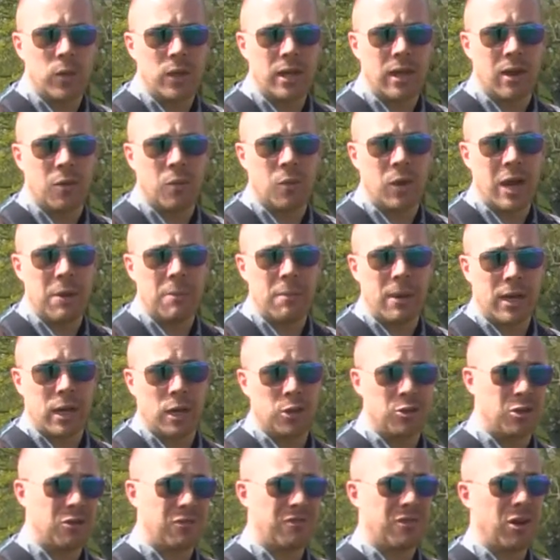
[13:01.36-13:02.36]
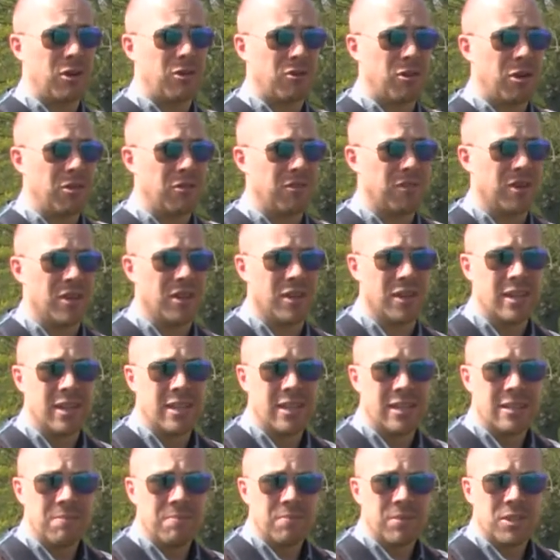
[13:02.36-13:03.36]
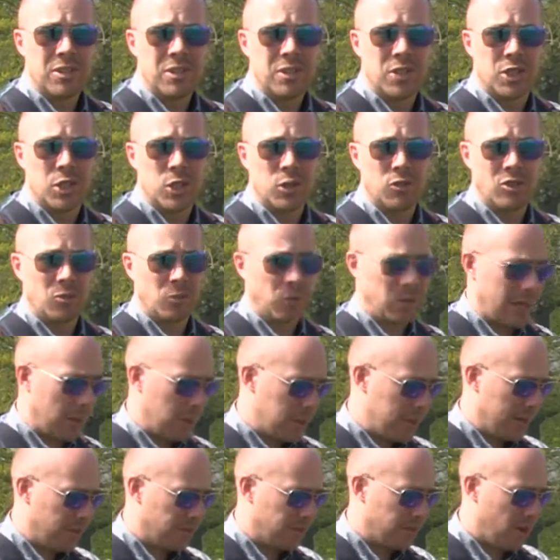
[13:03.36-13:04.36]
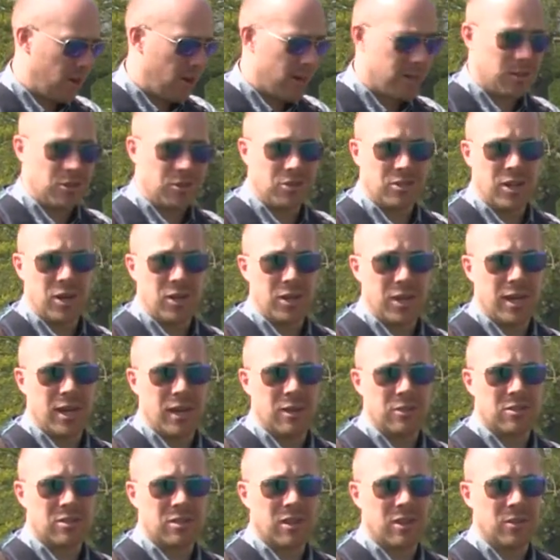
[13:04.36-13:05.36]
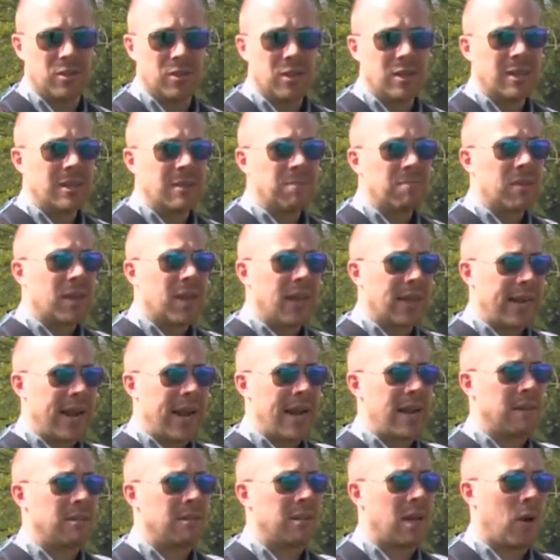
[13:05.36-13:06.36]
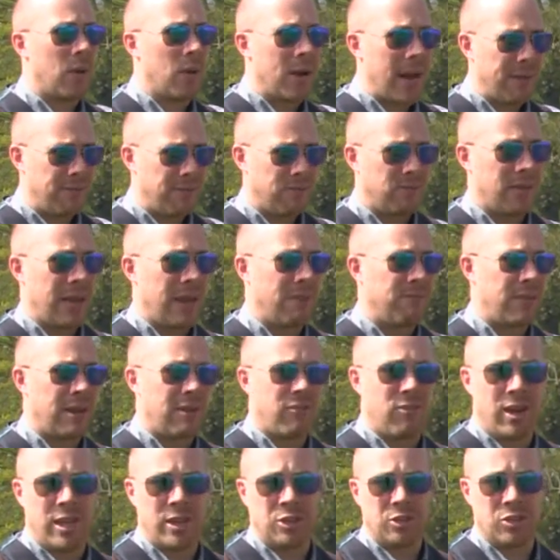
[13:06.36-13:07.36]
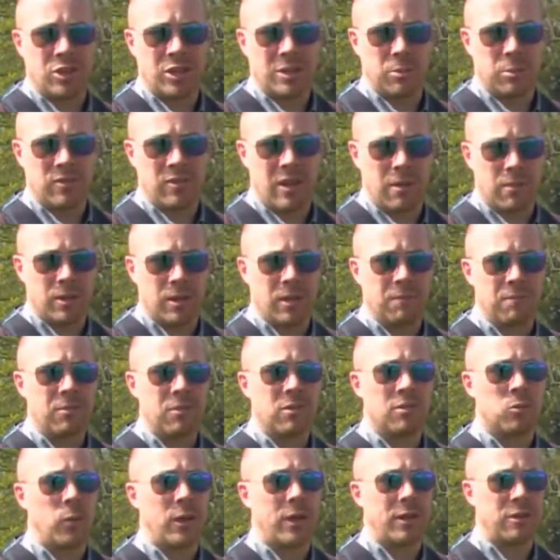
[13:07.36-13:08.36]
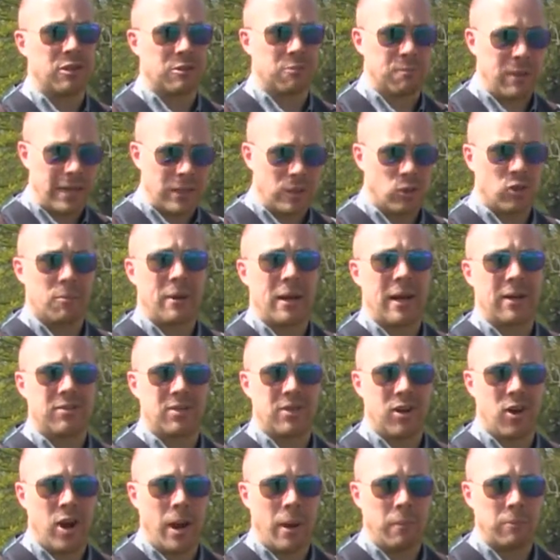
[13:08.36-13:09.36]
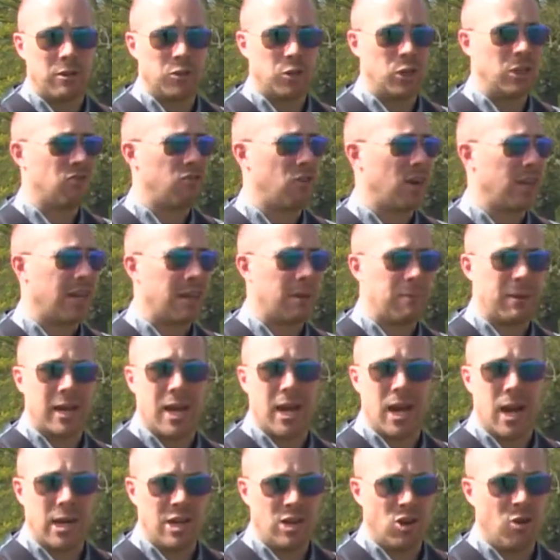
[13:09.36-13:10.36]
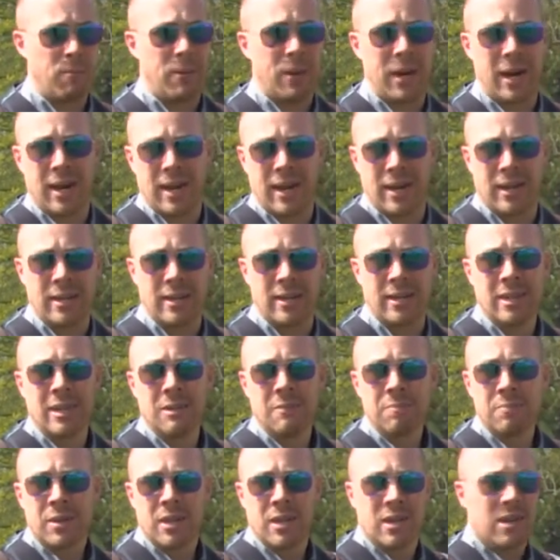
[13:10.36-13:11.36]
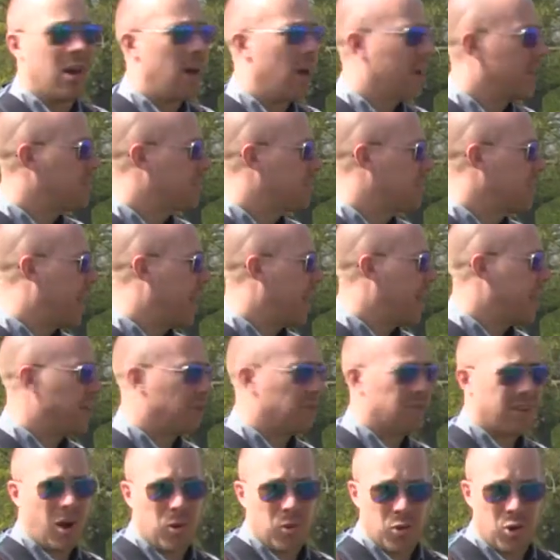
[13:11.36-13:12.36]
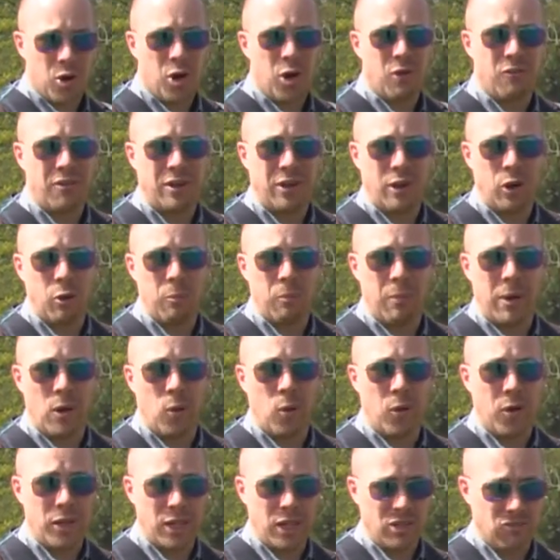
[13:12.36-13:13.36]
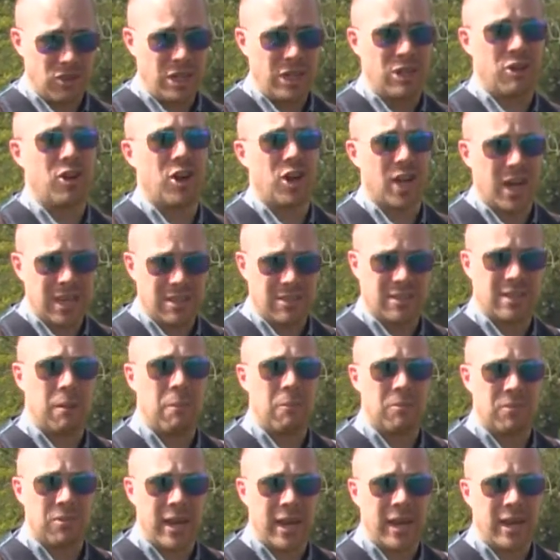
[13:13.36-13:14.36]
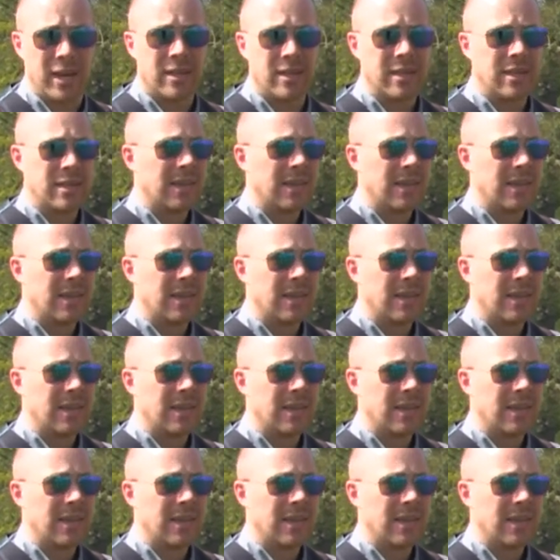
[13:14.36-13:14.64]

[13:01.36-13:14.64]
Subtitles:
We go way back. I used to photograph her children when they were this high in the studio. So, again, knowing having that relationship with Emma, so we can speak to her about times. If she's running a bit earlier, a bit late, I can say, can you just hold her off a little bit or can you recreate something?